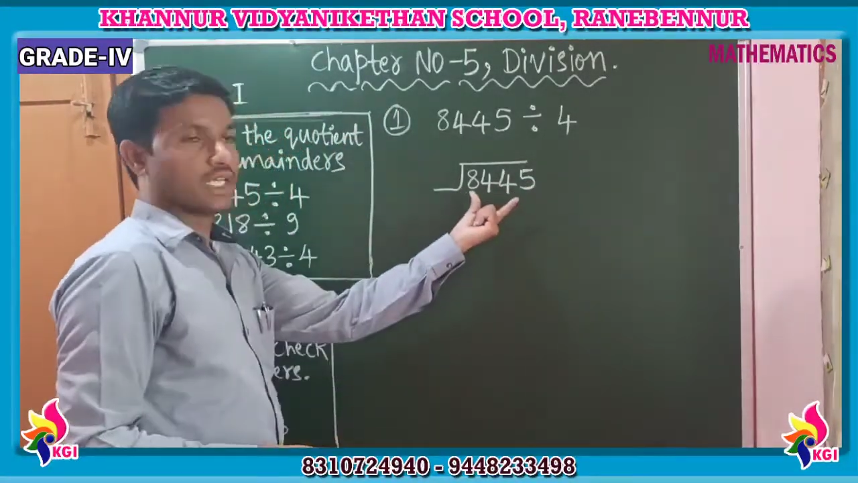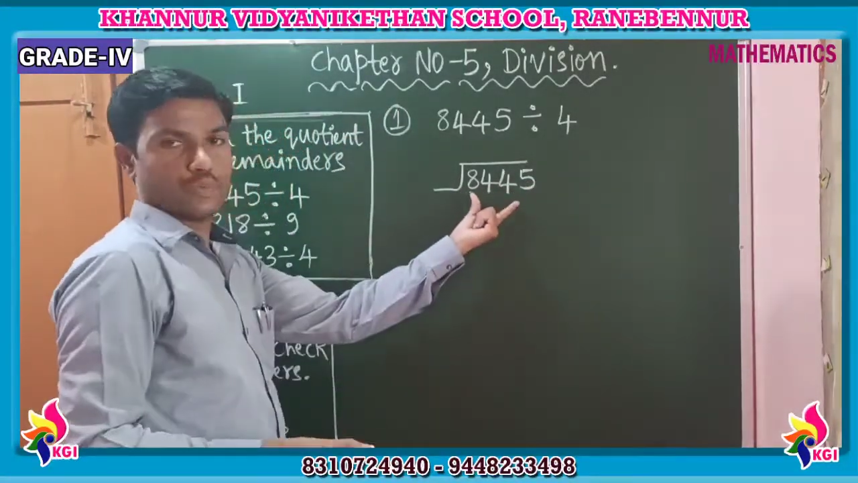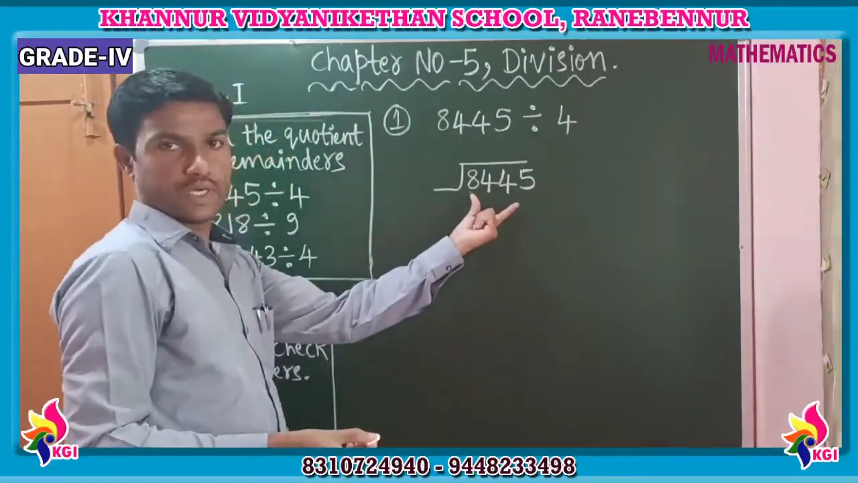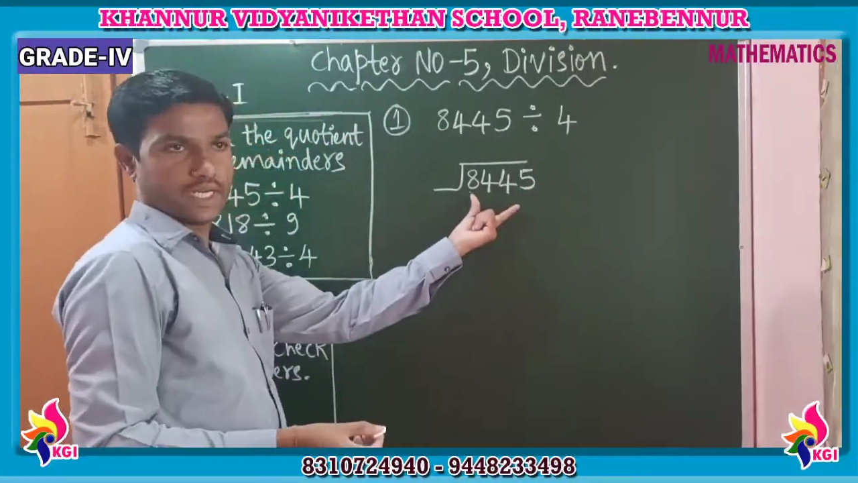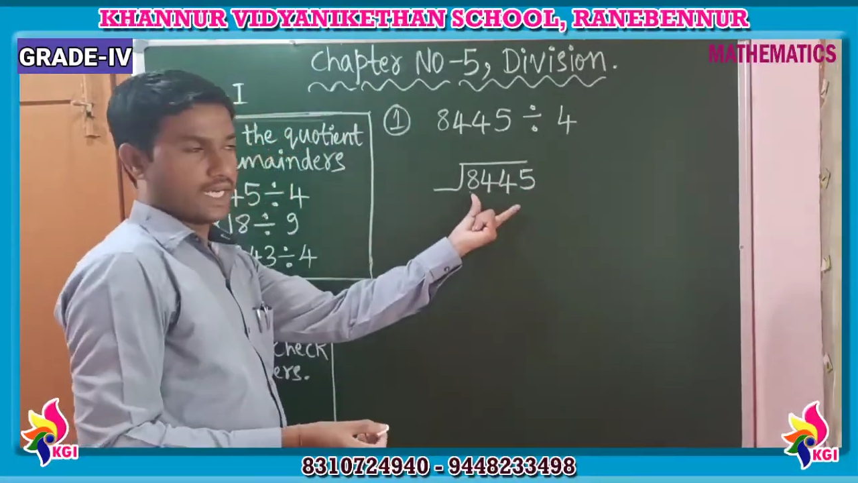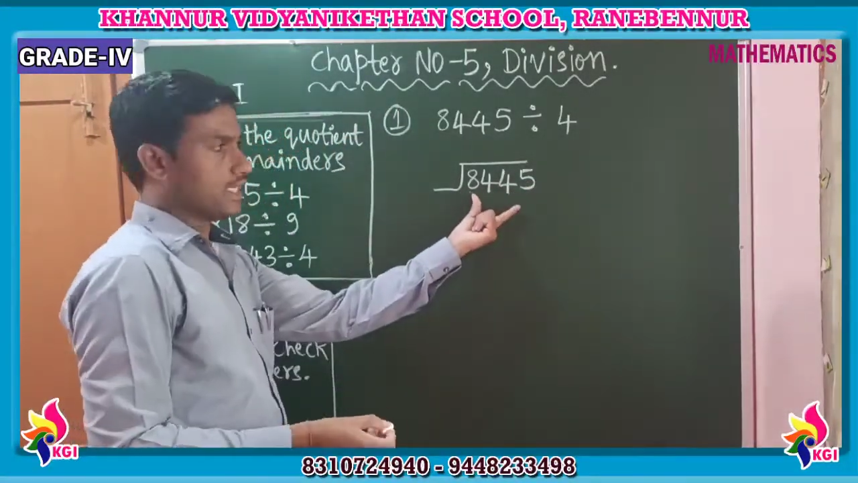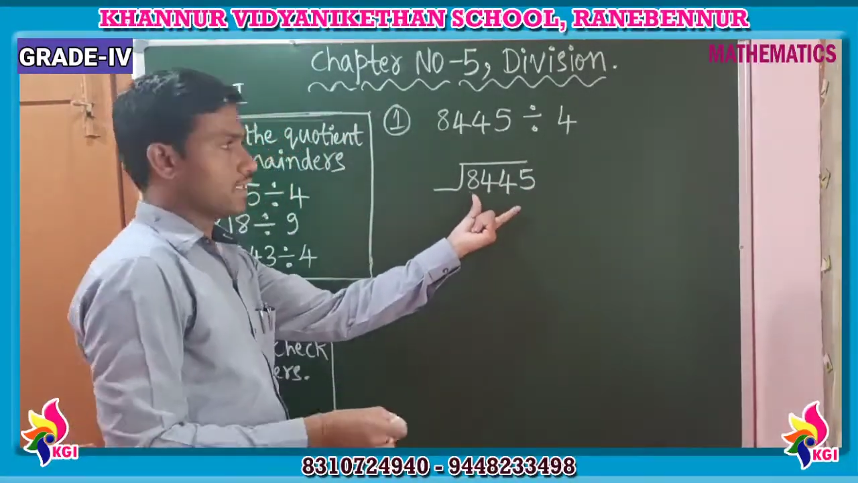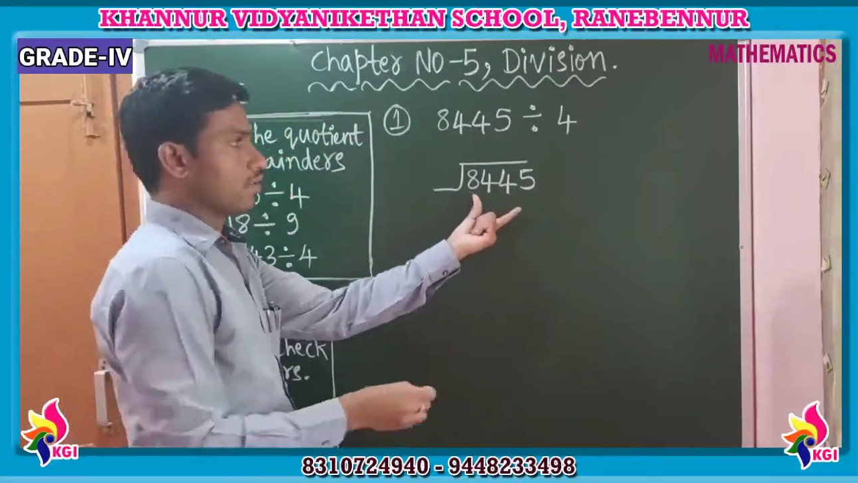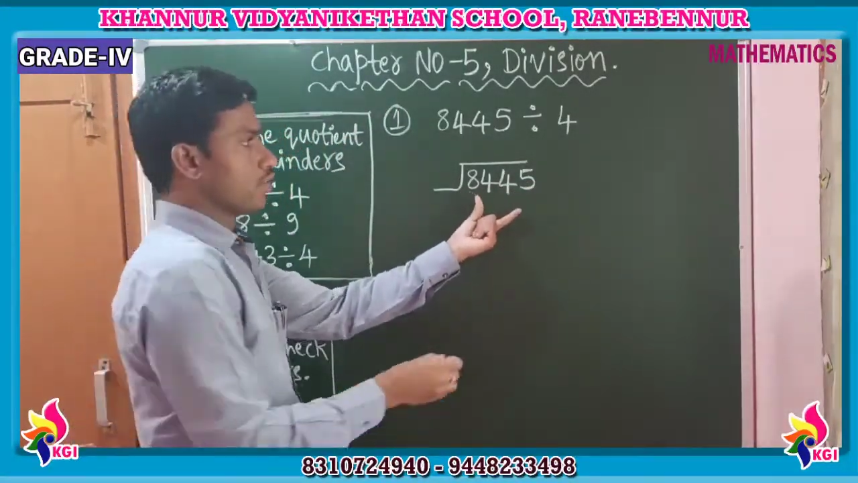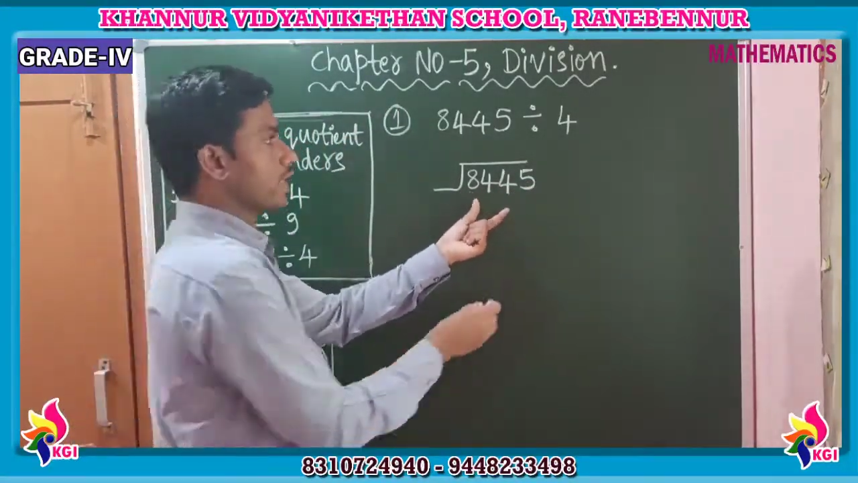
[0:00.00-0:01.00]

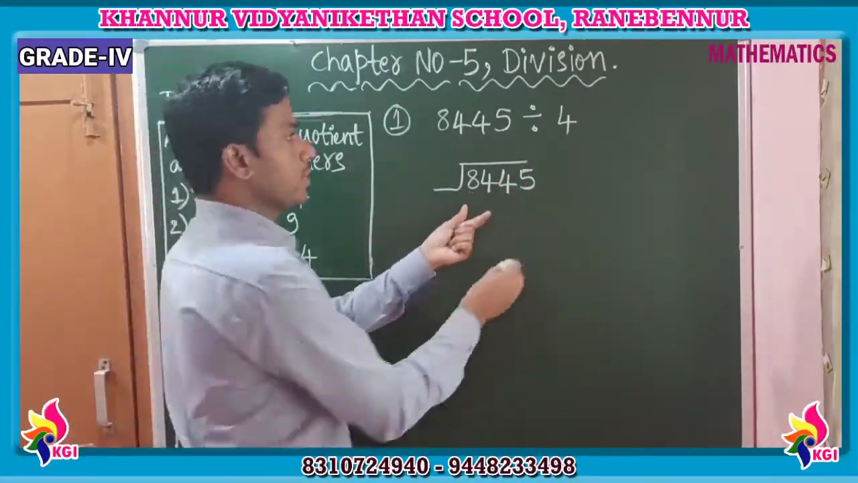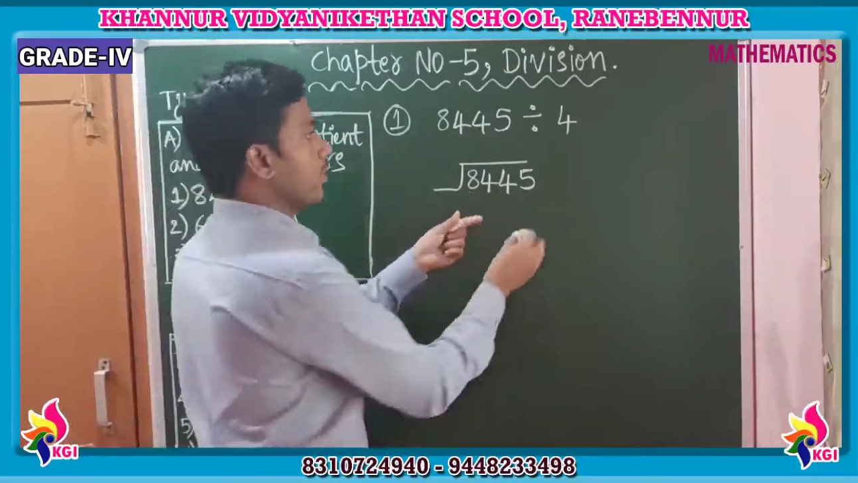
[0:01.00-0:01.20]
dividend. Okay,